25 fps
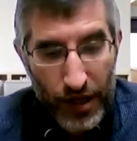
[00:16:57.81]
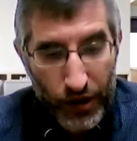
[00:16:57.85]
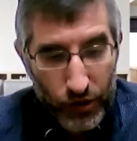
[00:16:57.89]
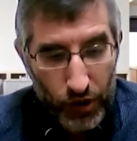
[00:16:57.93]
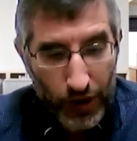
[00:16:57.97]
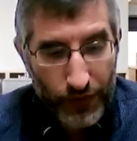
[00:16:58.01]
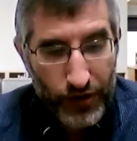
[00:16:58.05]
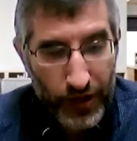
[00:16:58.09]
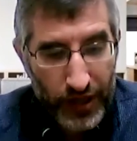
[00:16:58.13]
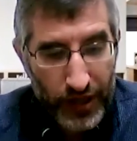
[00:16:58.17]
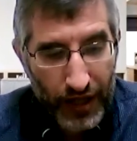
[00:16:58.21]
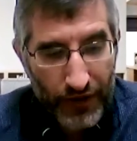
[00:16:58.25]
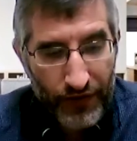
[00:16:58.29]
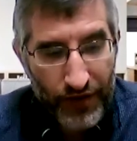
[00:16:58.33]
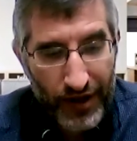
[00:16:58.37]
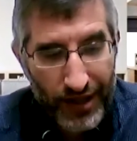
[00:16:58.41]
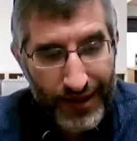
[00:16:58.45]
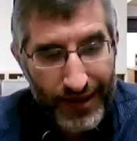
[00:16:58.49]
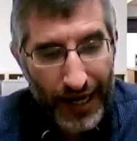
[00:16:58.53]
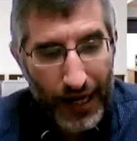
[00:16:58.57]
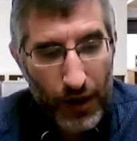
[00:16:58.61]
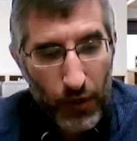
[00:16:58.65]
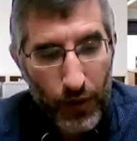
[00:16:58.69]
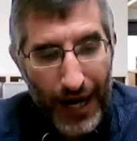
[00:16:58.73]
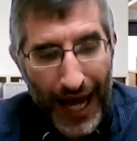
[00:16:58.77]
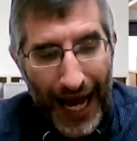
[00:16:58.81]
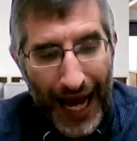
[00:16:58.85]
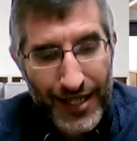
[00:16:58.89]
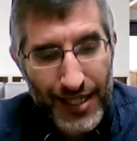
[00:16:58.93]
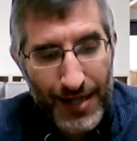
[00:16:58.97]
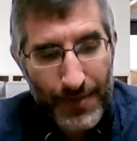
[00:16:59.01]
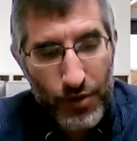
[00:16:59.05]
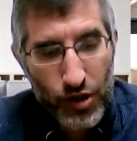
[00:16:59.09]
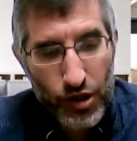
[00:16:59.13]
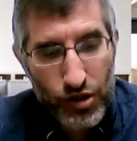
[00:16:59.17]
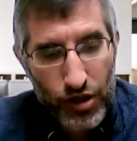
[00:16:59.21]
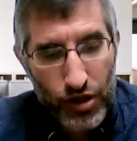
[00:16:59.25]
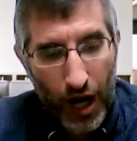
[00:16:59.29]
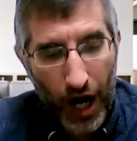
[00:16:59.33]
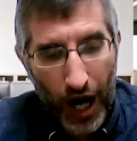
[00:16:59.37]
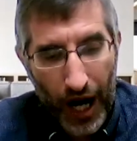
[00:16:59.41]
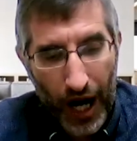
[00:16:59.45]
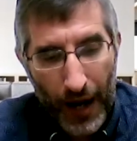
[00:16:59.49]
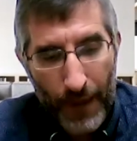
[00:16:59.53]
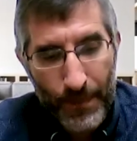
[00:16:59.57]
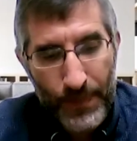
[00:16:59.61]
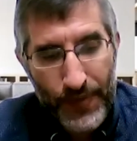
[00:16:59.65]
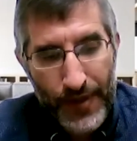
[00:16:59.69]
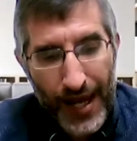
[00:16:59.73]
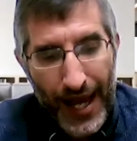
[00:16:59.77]
So if you think for a second what attributes
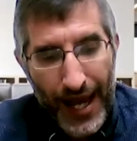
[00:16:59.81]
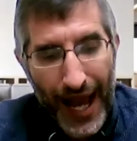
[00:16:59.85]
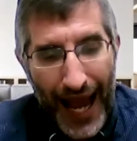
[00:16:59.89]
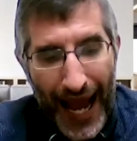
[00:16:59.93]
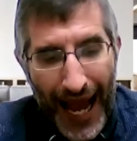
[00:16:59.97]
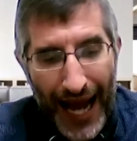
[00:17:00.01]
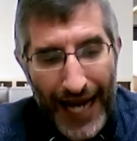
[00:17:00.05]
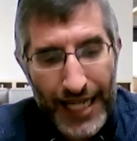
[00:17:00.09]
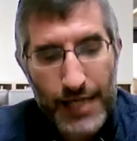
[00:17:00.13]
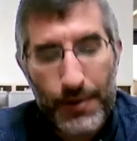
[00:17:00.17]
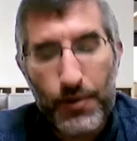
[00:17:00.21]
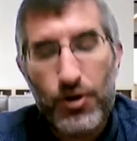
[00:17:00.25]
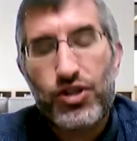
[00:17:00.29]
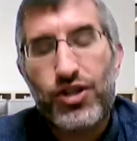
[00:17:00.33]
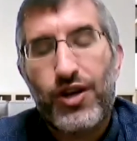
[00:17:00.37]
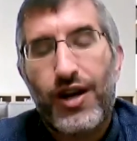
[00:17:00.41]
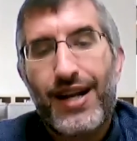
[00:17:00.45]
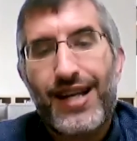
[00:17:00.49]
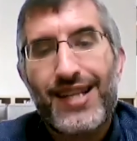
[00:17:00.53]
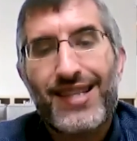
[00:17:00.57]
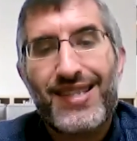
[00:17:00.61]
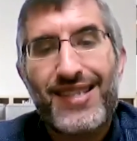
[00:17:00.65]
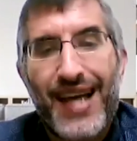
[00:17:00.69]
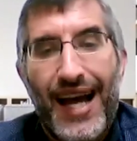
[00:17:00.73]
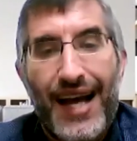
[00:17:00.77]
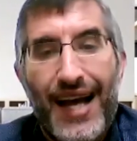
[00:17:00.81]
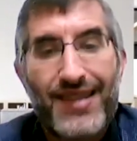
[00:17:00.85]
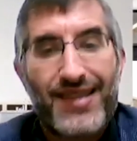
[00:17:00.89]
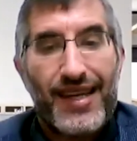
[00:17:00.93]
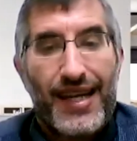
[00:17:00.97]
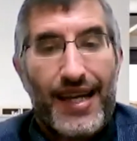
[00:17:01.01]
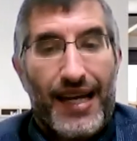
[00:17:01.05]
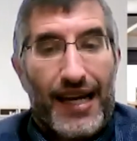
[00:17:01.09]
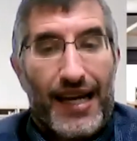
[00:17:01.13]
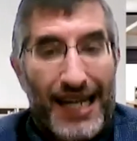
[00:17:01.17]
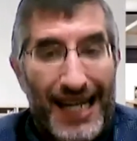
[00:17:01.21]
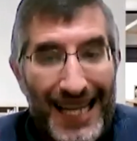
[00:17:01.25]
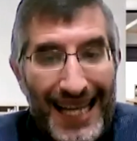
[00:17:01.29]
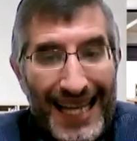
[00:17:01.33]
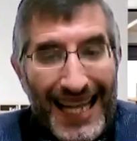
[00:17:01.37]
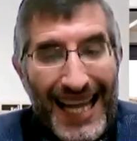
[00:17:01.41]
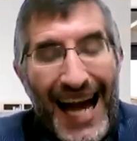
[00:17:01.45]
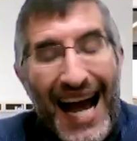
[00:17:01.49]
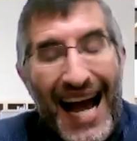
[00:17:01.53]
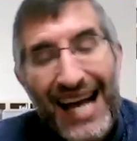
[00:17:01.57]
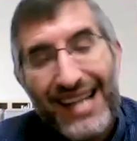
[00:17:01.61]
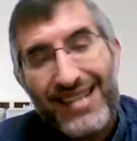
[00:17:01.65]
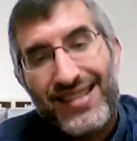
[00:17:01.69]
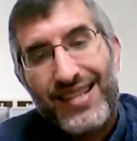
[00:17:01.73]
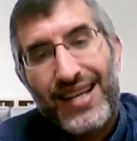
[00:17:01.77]
are in a sense
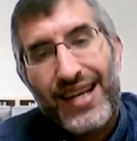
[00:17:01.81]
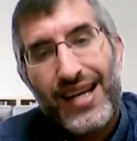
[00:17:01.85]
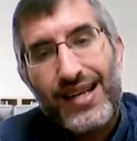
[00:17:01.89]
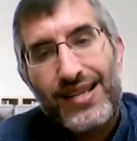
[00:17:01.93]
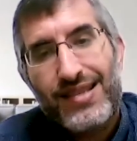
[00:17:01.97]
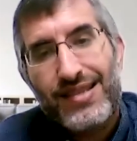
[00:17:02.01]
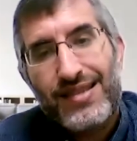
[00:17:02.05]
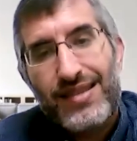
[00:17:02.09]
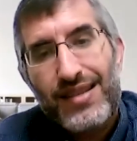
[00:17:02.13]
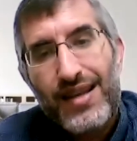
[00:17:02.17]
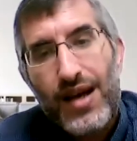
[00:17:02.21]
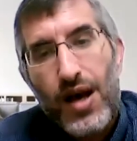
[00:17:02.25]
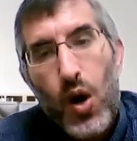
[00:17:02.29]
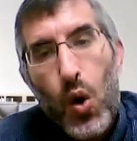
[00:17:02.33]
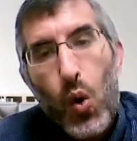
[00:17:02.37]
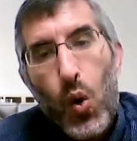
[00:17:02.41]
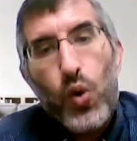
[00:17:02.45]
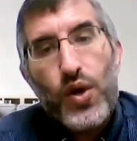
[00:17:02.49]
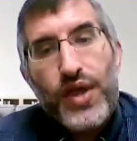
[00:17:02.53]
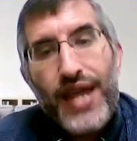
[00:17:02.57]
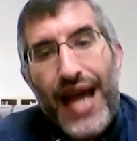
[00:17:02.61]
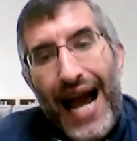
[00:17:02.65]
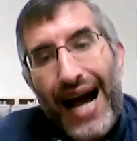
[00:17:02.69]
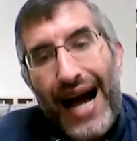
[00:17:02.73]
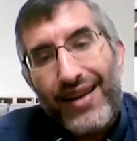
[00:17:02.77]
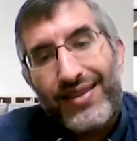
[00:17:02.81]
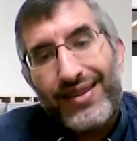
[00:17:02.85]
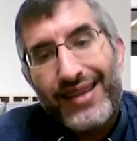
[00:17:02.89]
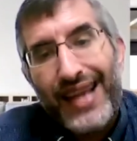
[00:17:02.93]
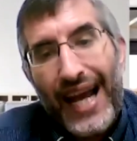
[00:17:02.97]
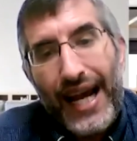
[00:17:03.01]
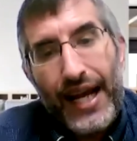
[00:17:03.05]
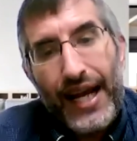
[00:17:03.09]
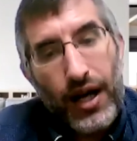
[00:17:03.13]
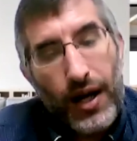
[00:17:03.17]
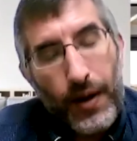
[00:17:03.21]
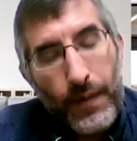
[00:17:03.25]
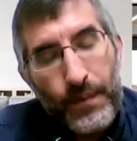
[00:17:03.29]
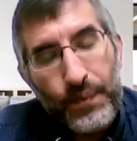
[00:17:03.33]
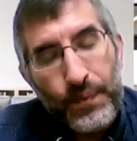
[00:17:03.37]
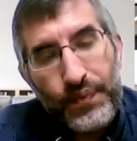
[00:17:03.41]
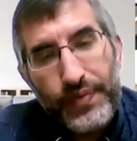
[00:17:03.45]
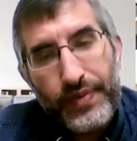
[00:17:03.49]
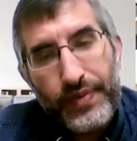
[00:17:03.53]
classes without data.